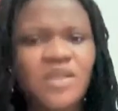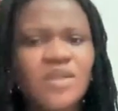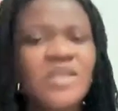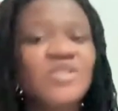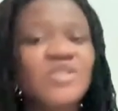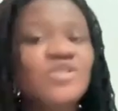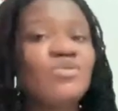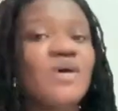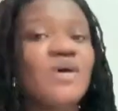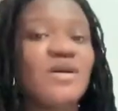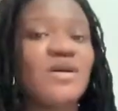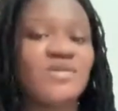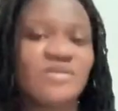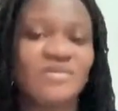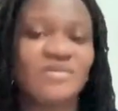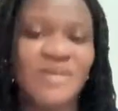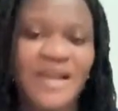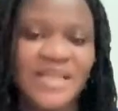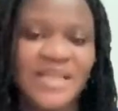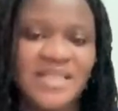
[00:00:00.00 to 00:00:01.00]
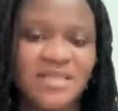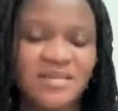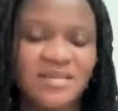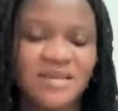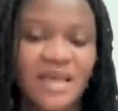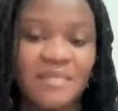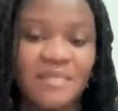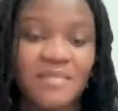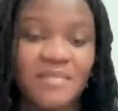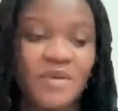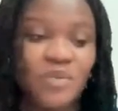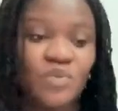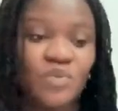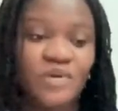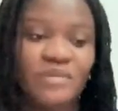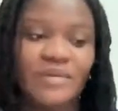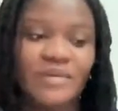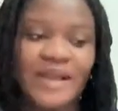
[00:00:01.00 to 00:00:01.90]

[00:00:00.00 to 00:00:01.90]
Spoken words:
You need to know how to write. I mean, we